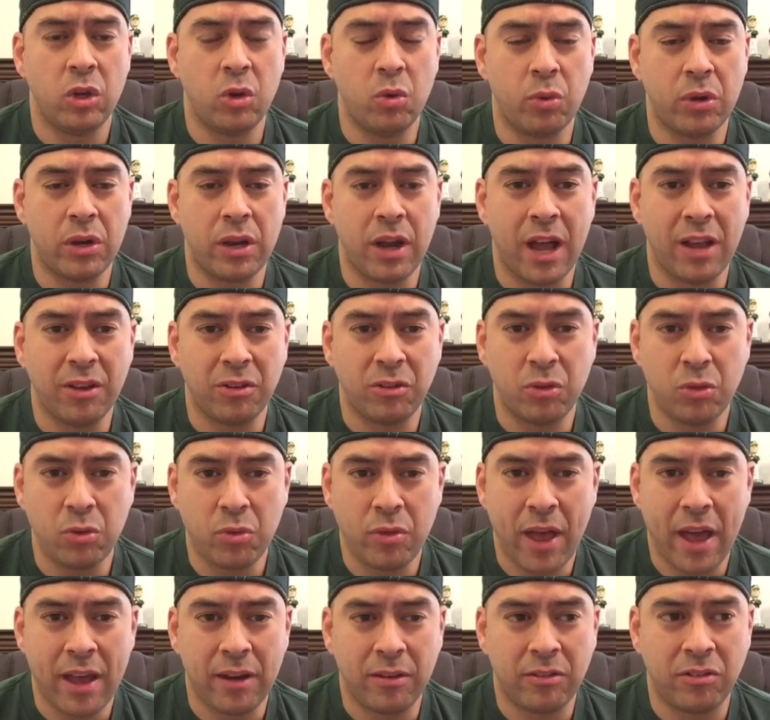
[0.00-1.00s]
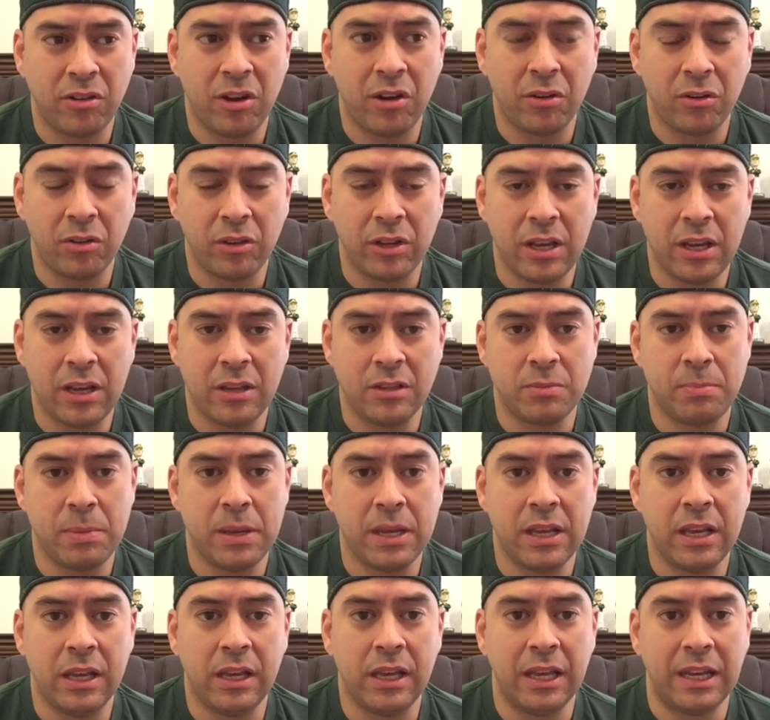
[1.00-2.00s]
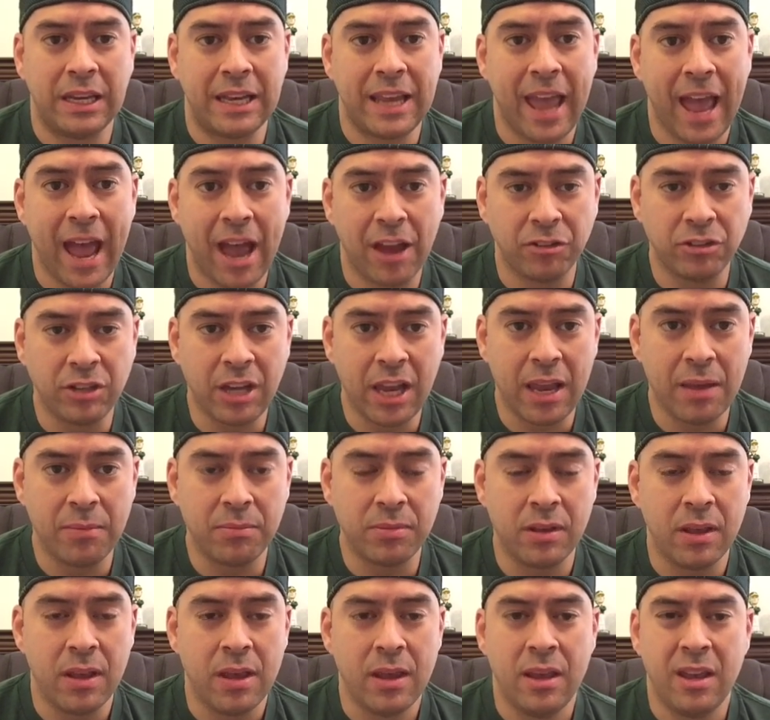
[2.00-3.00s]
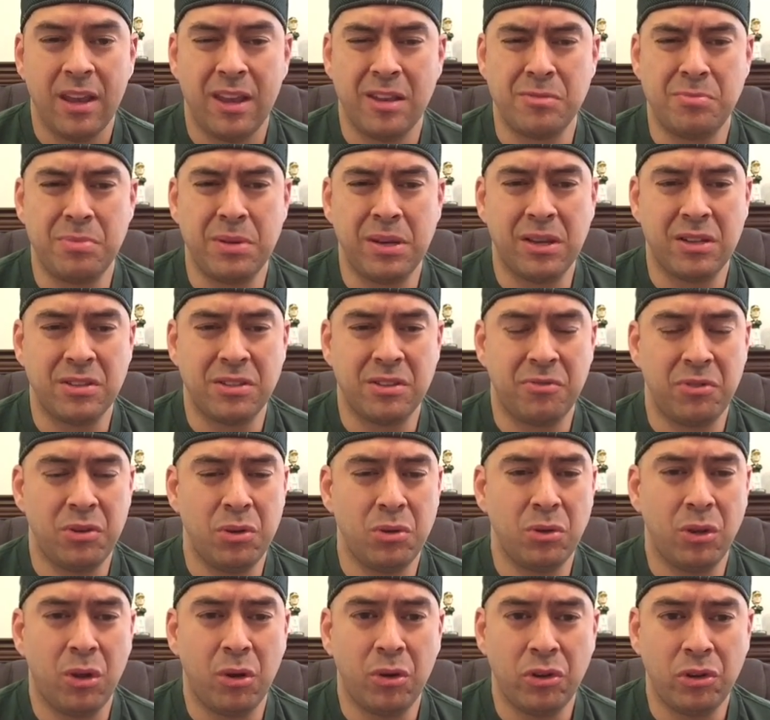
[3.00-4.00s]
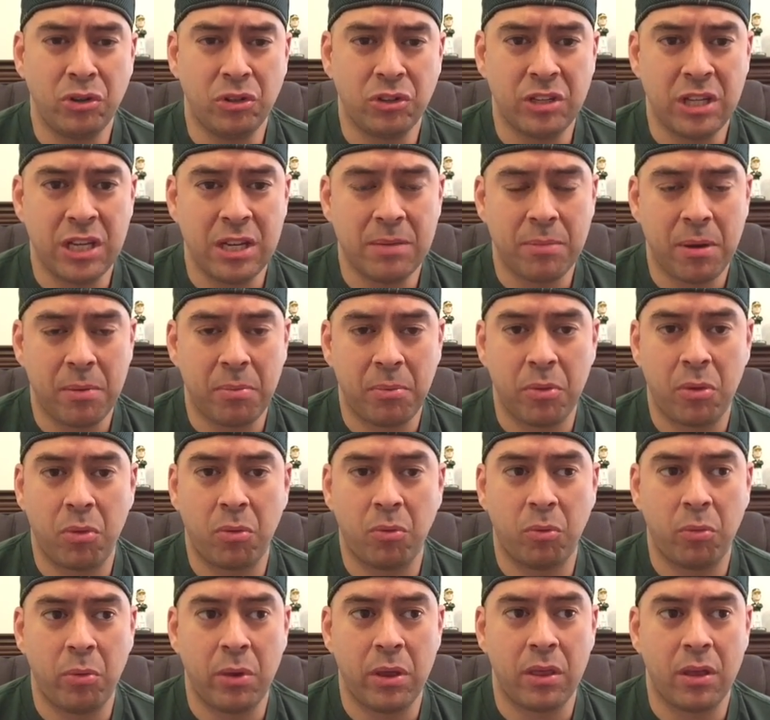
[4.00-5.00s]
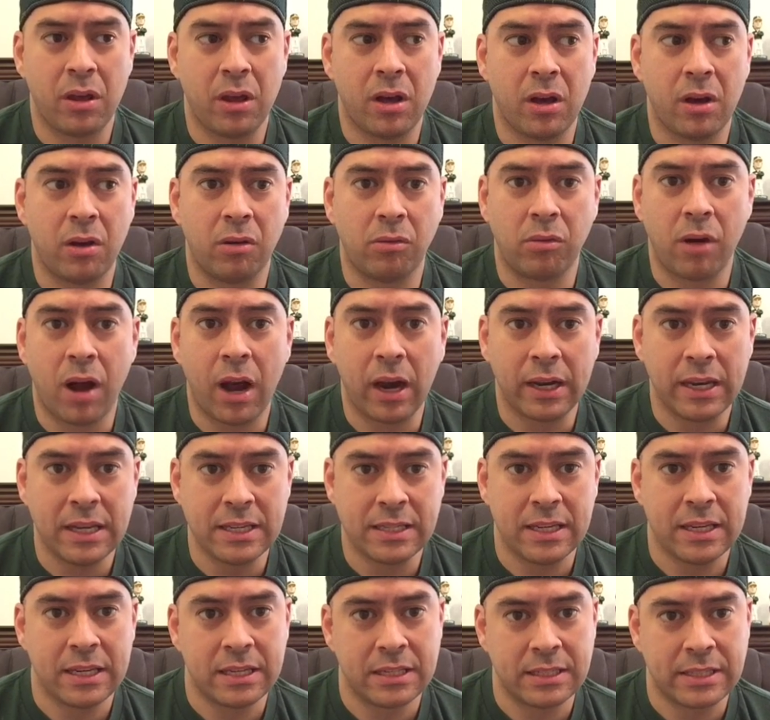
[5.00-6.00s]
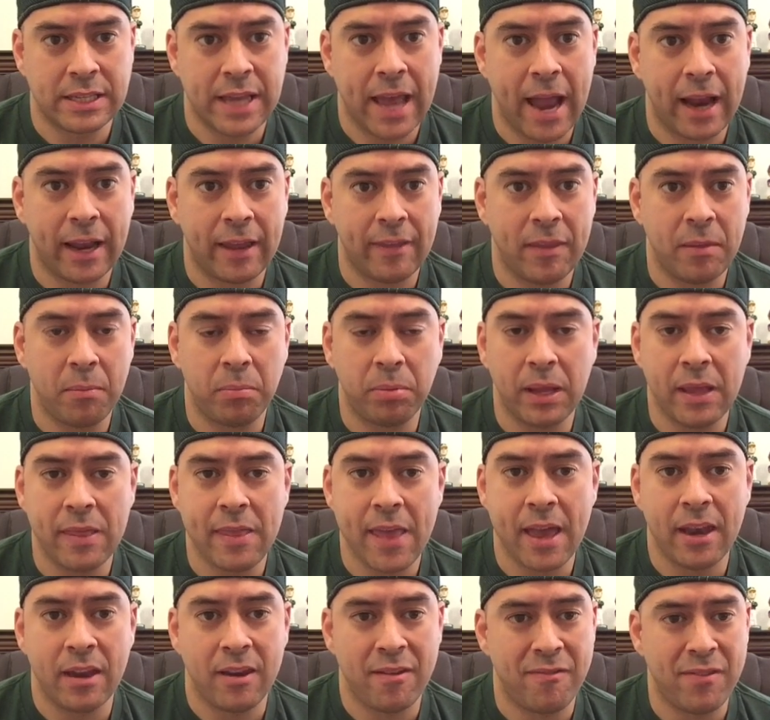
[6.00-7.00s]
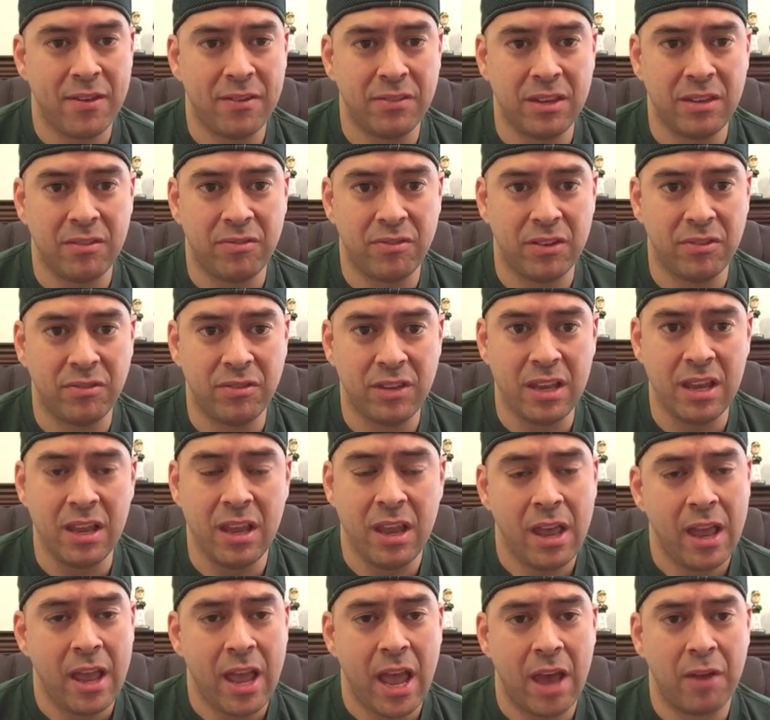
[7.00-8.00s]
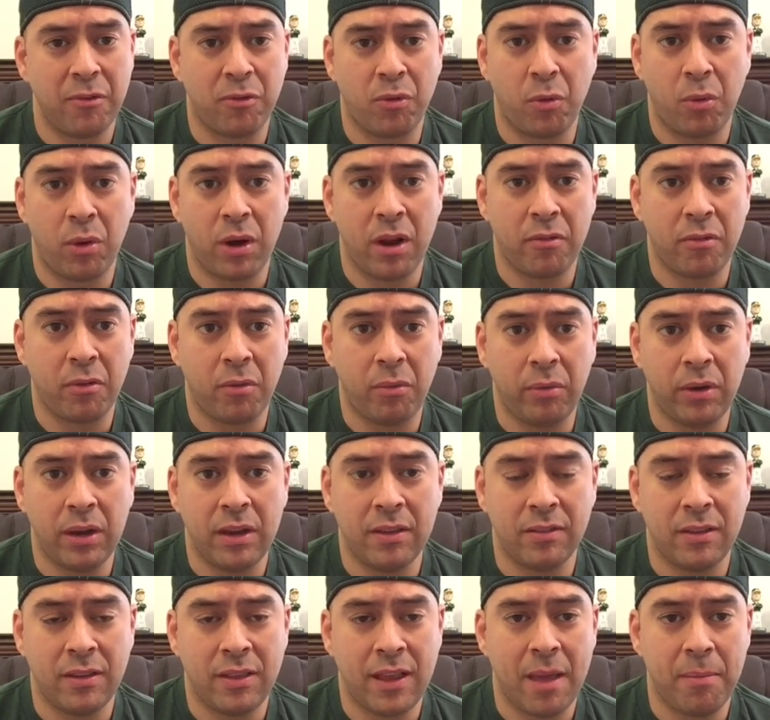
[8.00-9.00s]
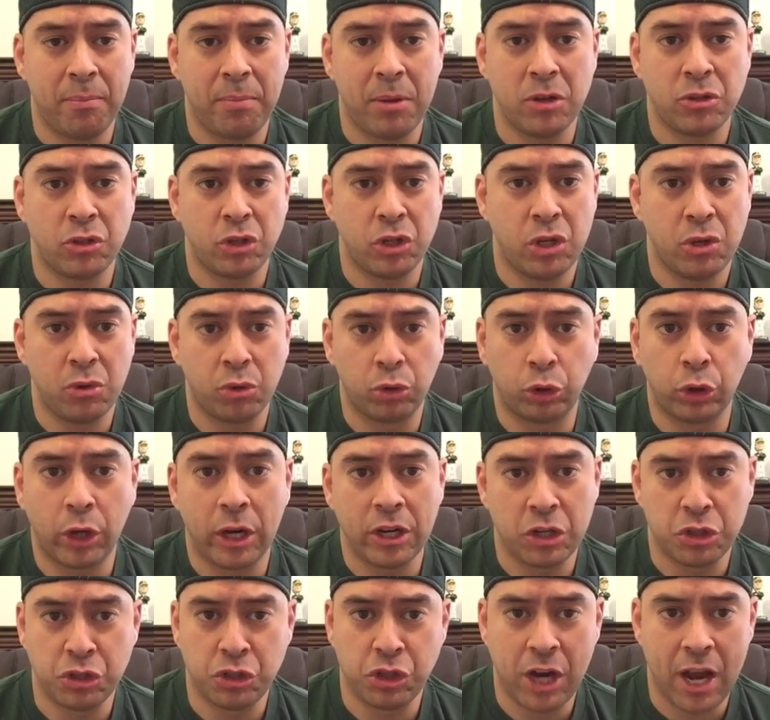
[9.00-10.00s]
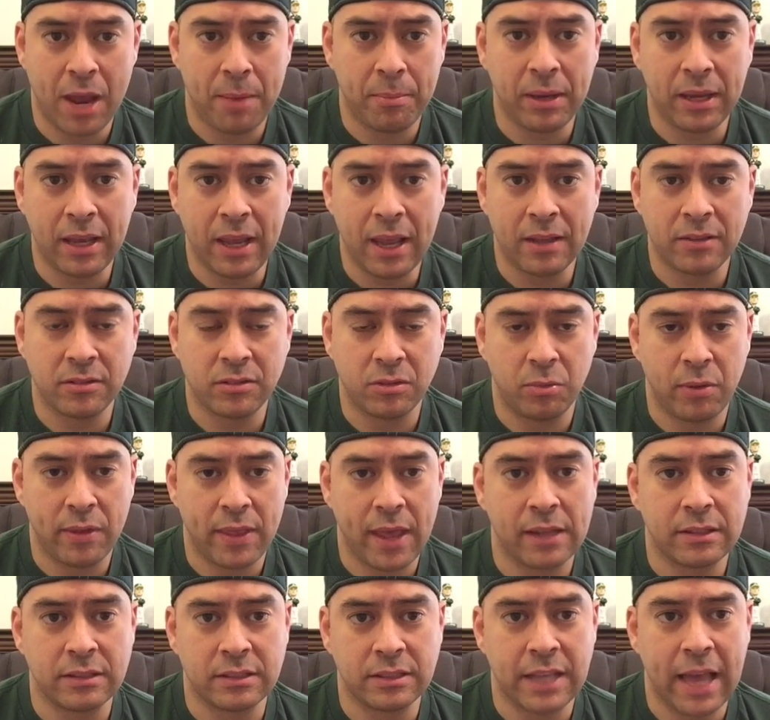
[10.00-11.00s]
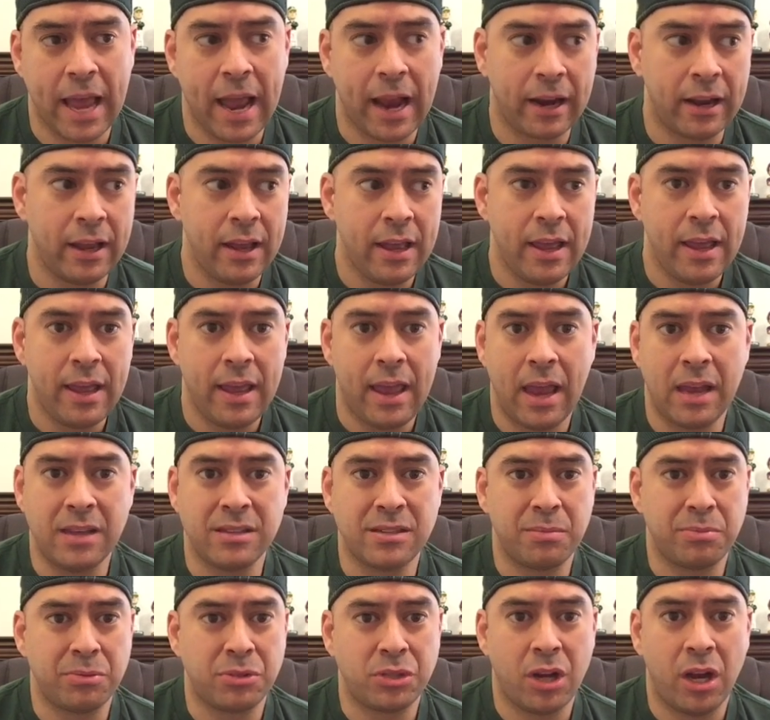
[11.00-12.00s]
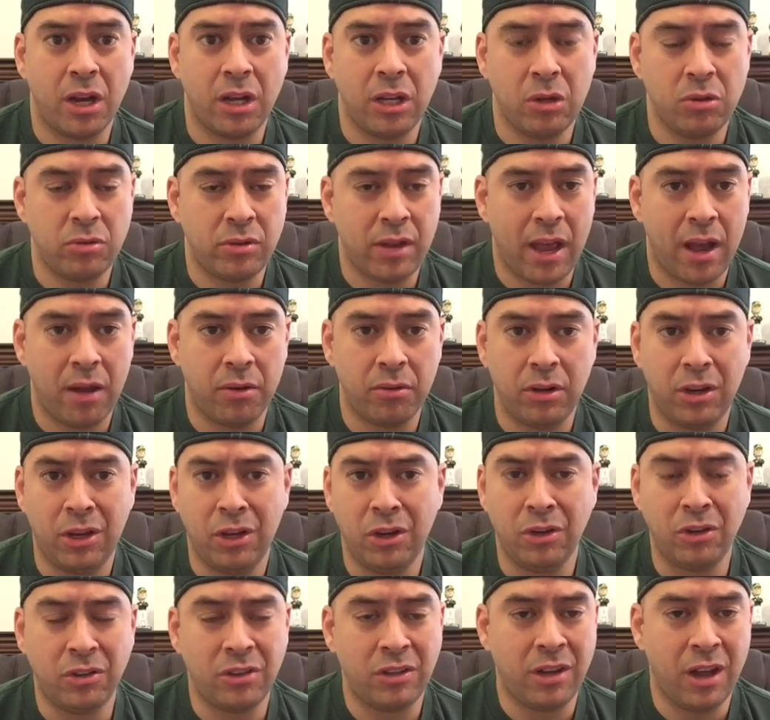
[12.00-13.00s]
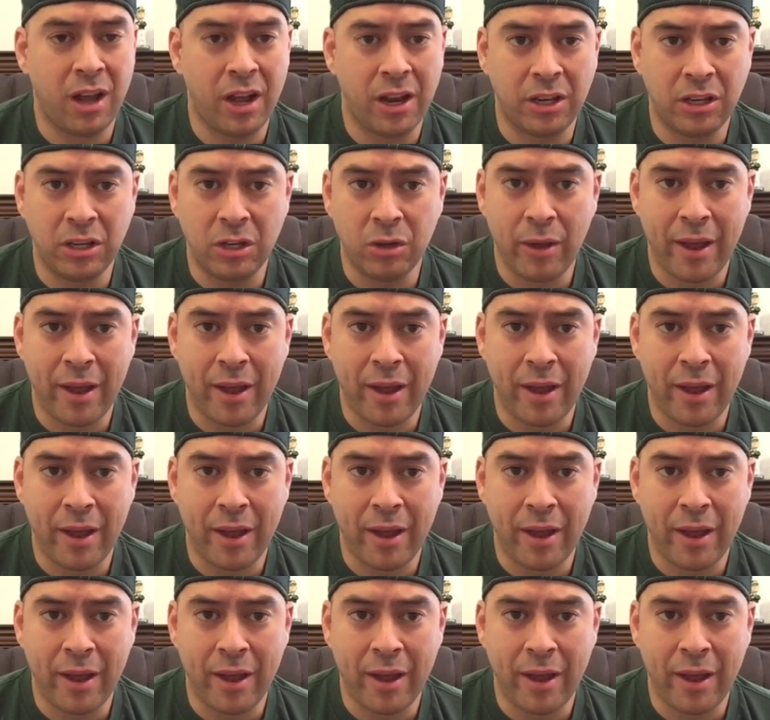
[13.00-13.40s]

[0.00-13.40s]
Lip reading: you would not do that, generally speaking, in cash games is because if you loaded your team up with Rockies in a stack and then played that in a 50-50, and for whatever reason that pitcher you were trying to jam against with that stack ends up shutting you down, you're done.